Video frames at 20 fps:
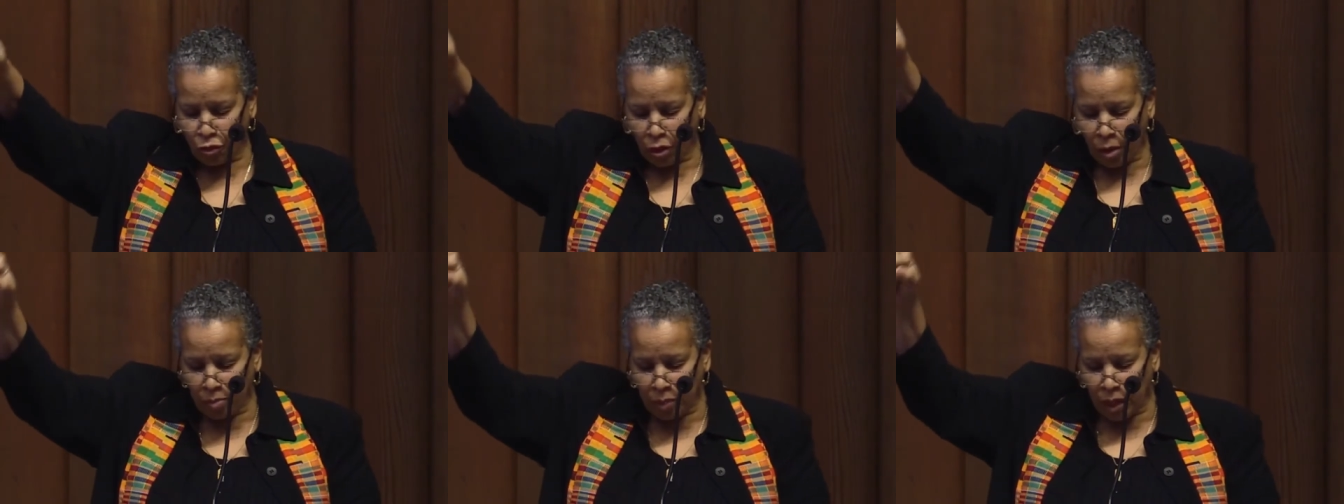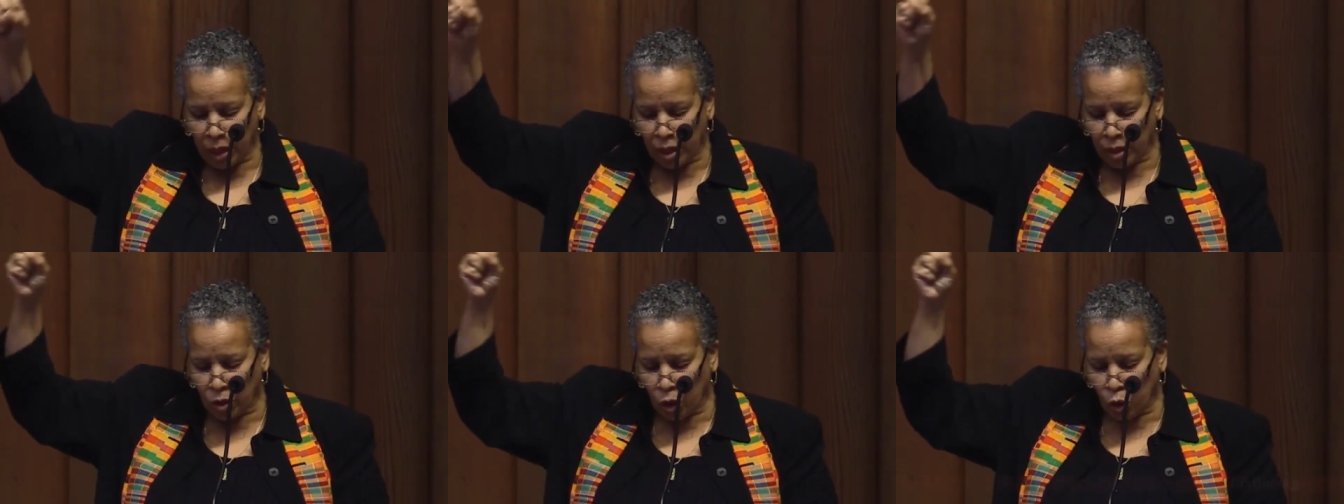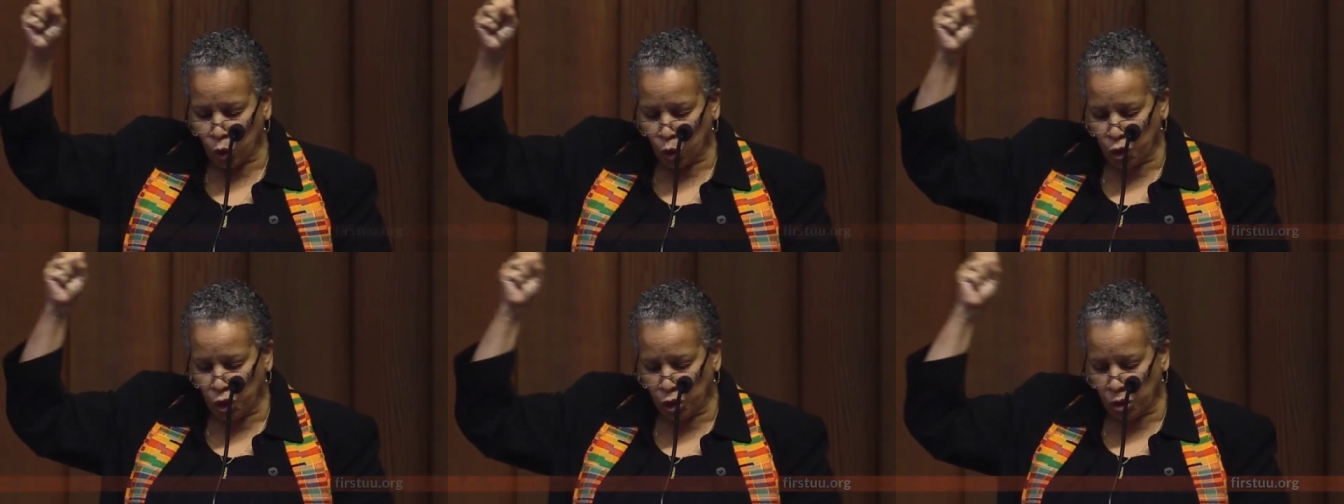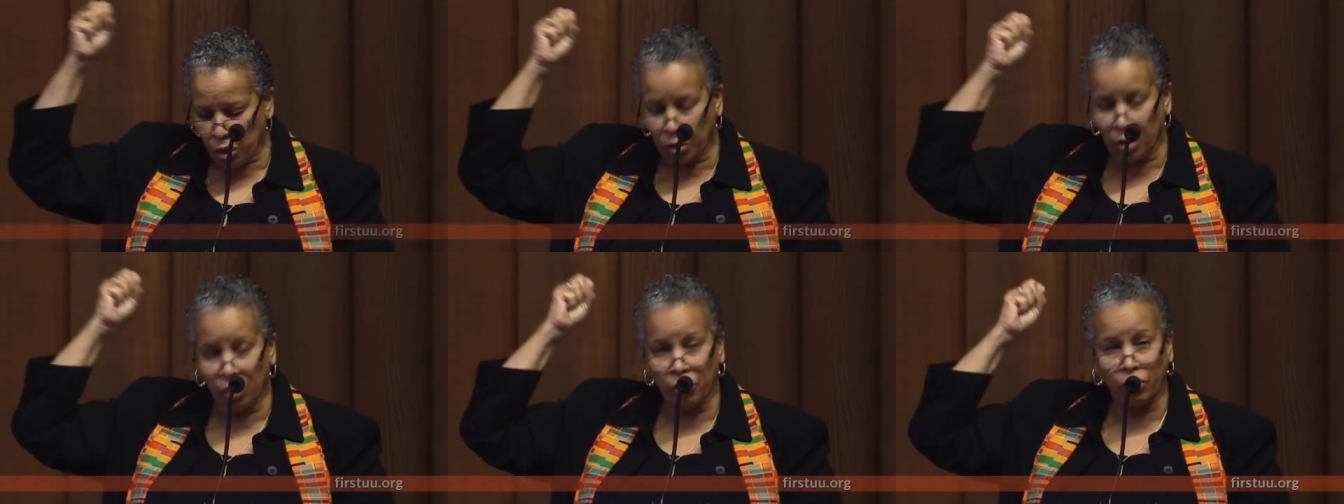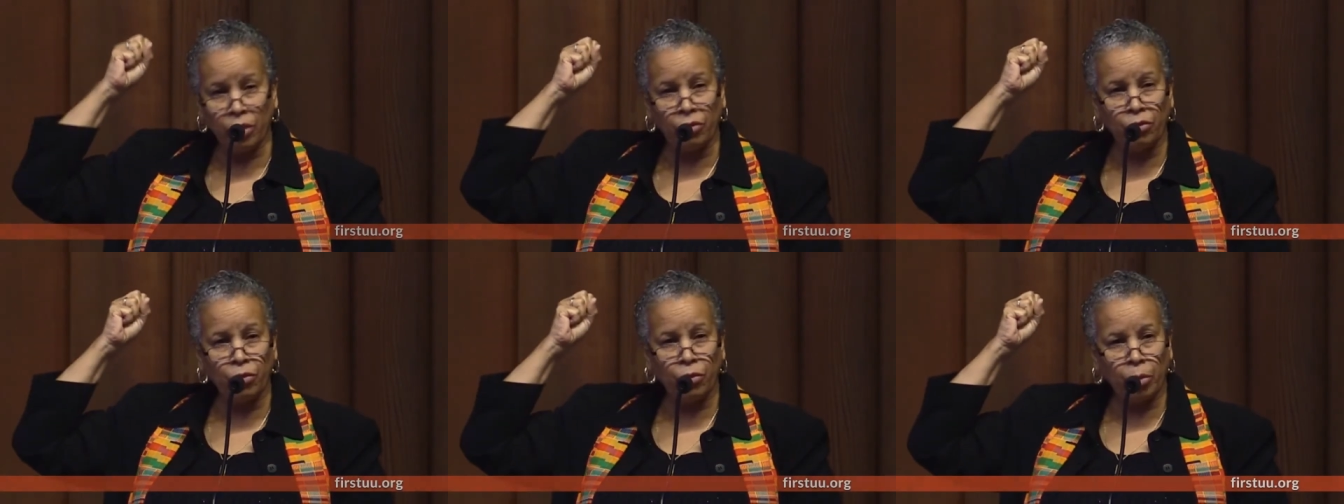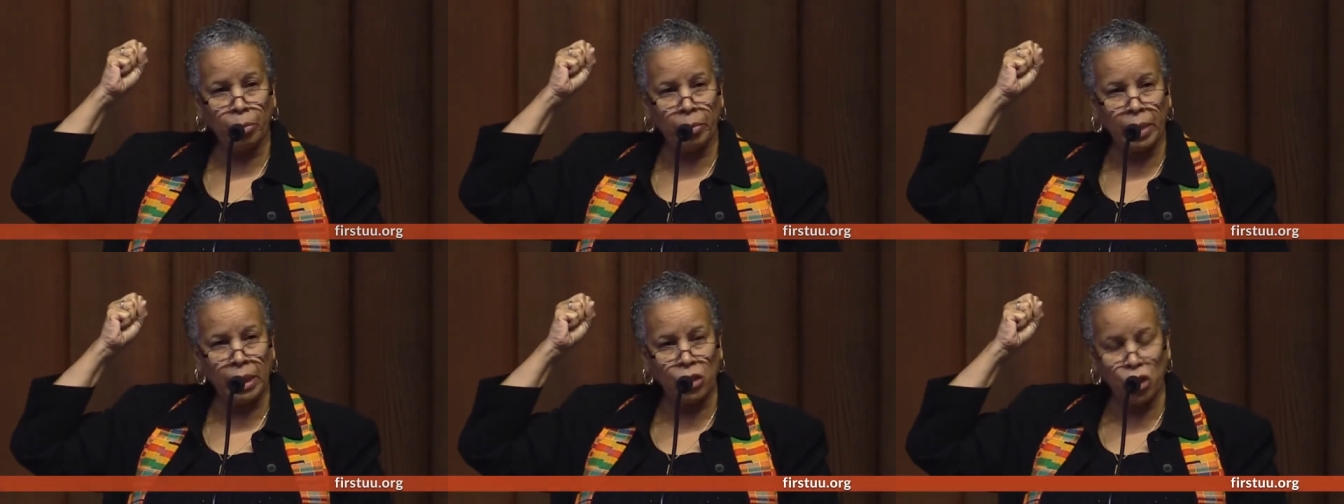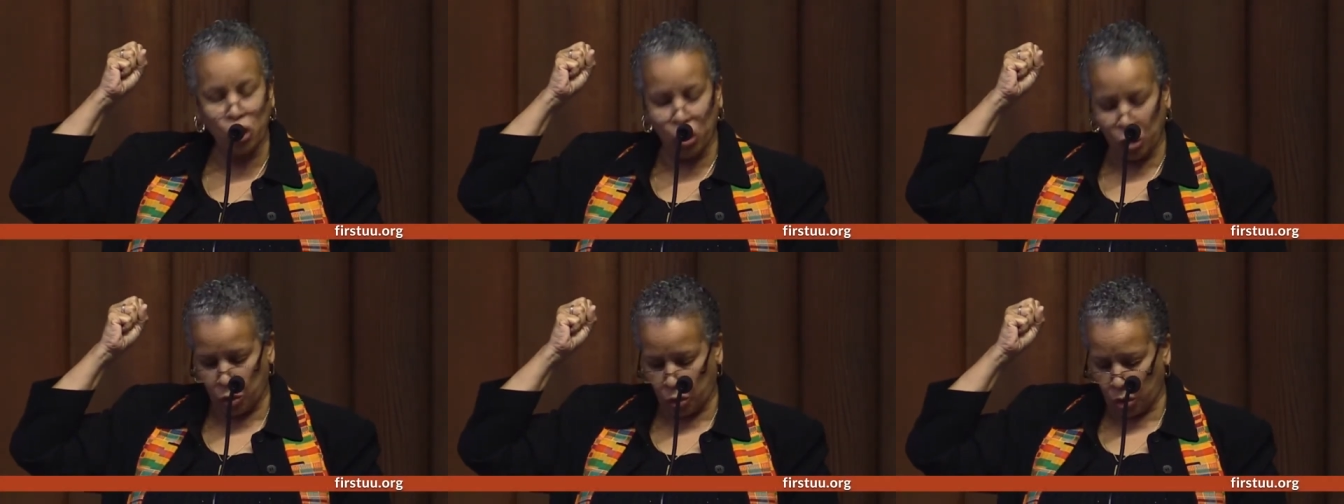from that ocean of
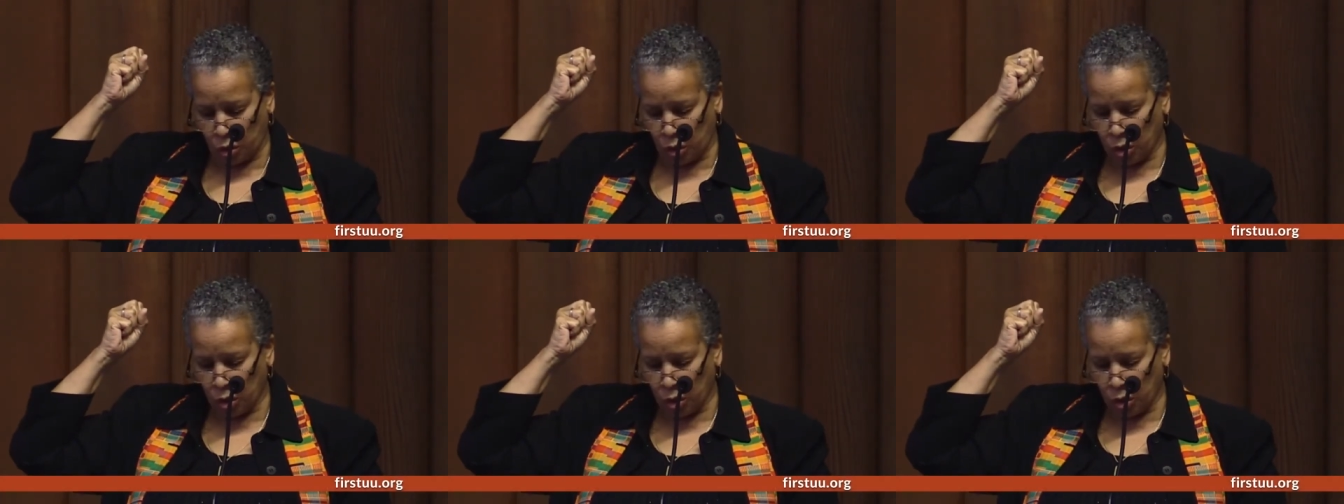information?